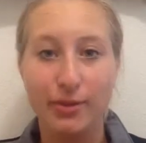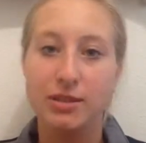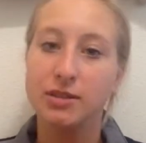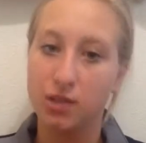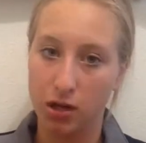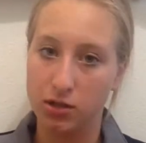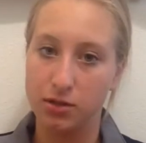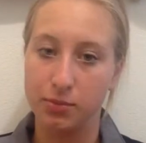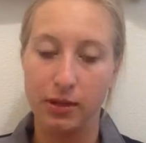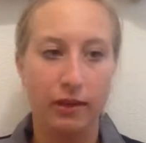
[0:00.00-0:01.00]
which is hard
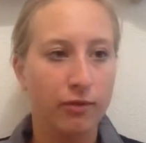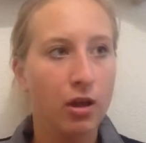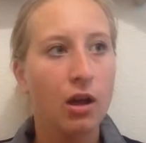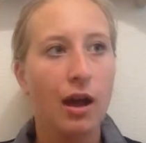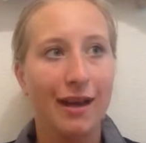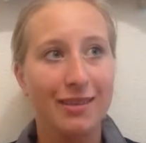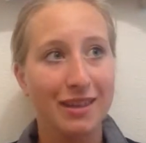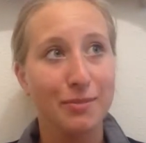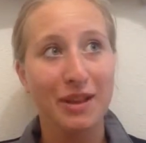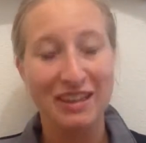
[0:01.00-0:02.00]
to believe, I
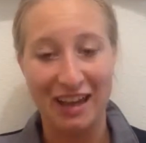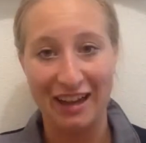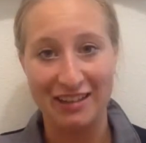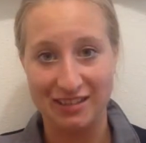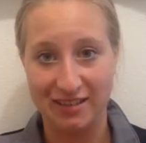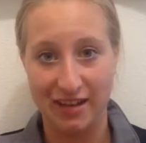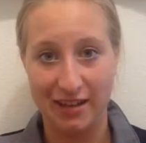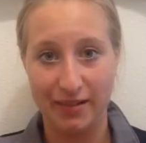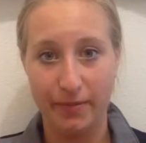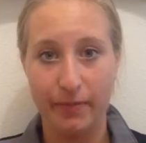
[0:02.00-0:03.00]
think my cat is
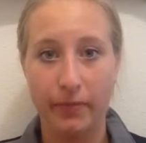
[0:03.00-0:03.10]
dead,